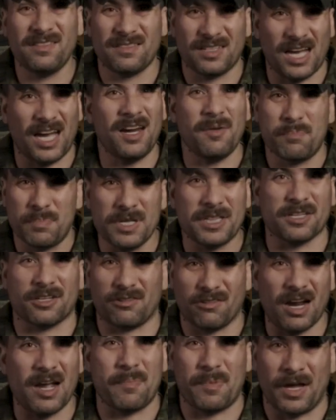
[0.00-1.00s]
kind of beat the
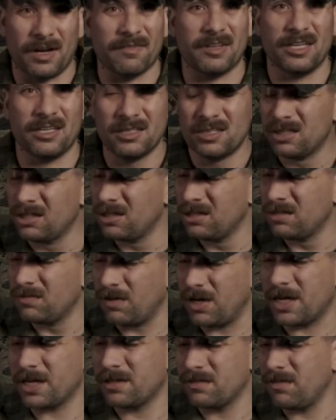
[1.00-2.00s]
crap out of it.
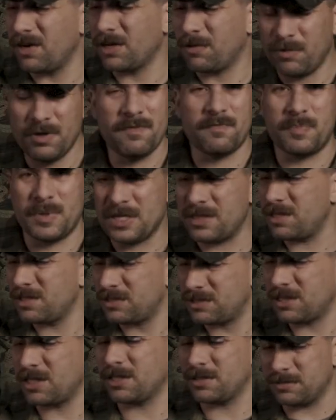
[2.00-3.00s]
Like we've beat
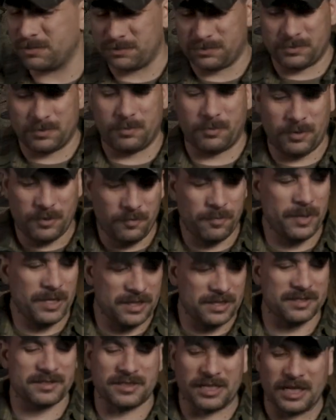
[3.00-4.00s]
this thing,
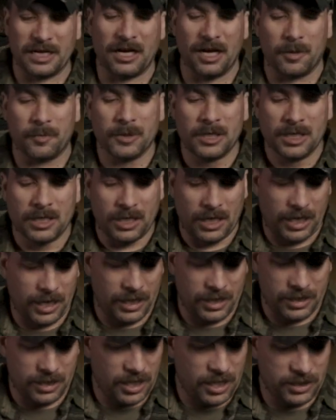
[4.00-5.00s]
up,
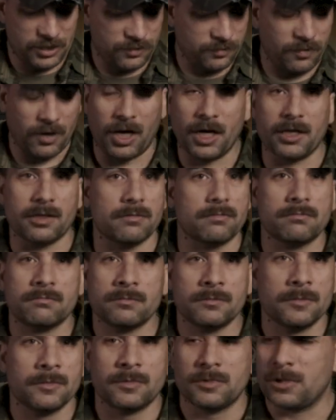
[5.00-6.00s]
and it's fine.
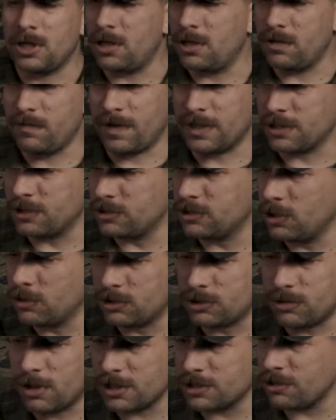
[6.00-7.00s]
Like, there's no
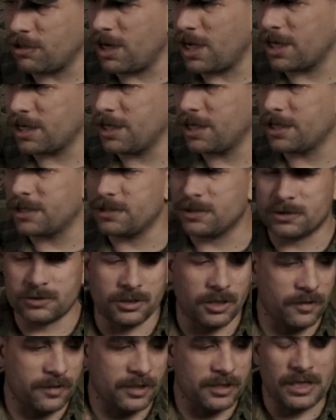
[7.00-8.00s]
stress cracking, there's
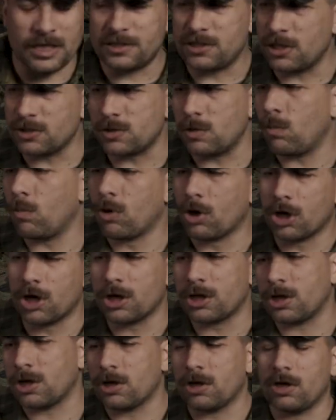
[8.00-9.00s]
nothing that doesn't
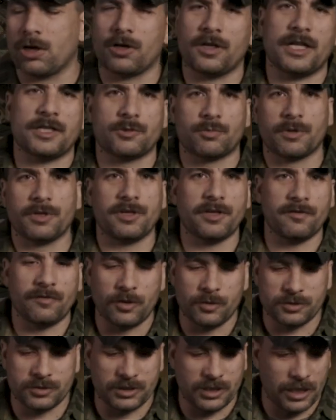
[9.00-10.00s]
work or that's really
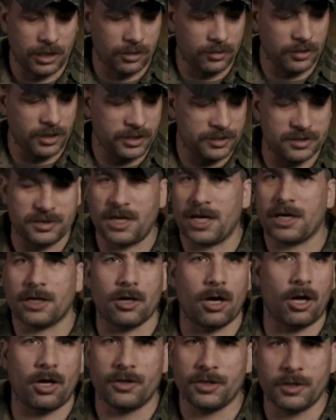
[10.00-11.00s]
loose now. It's taken
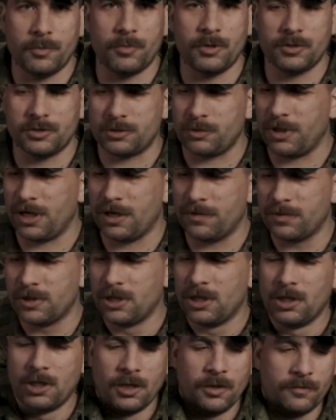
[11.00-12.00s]
all the abuse that we have,
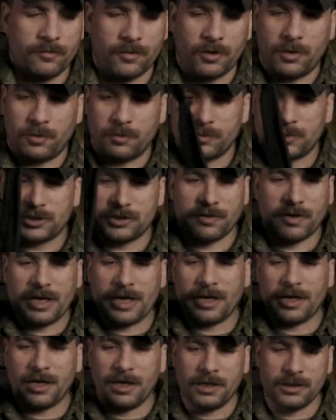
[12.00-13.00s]
from
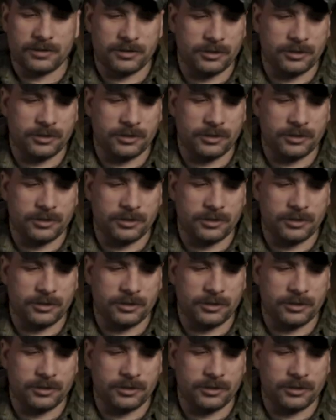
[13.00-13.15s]
slinging it